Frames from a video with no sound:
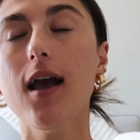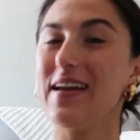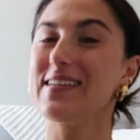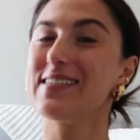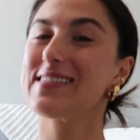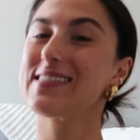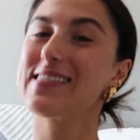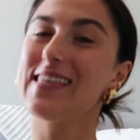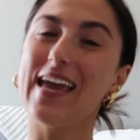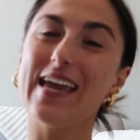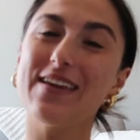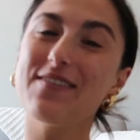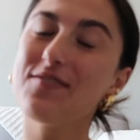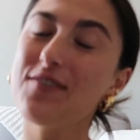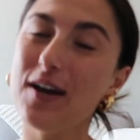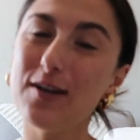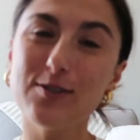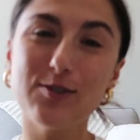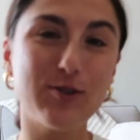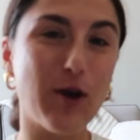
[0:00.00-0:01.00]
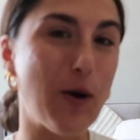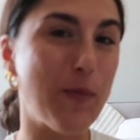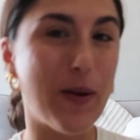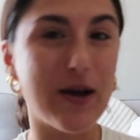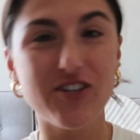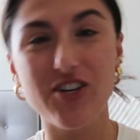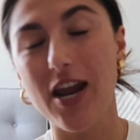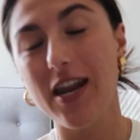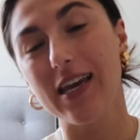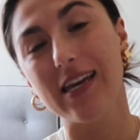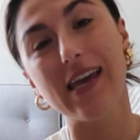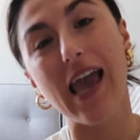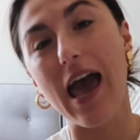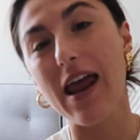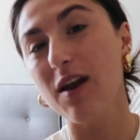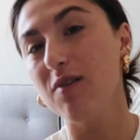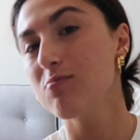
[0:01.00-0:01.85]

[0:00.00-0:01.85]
Thank you guys so much. And again,